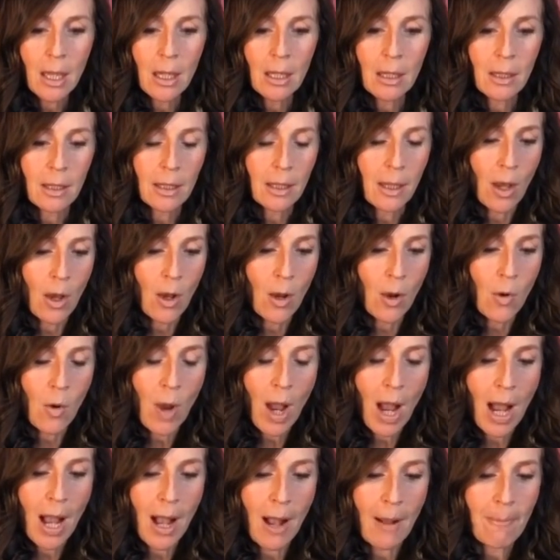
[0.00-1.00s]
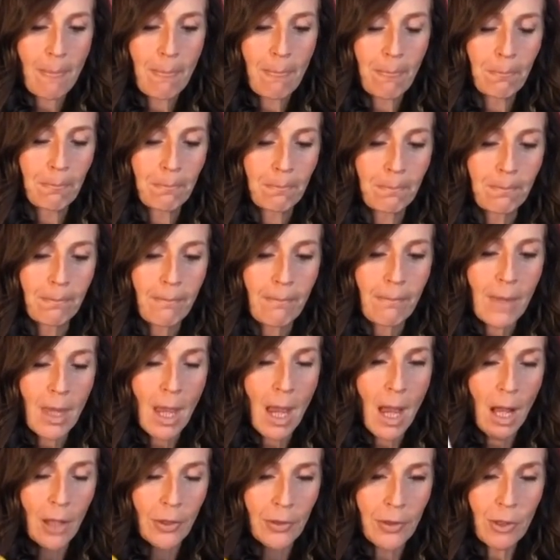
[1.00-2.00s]
So
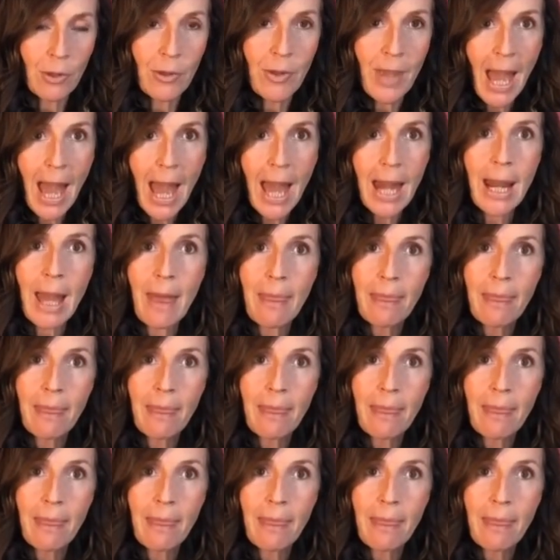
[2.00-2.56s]
I'll do that,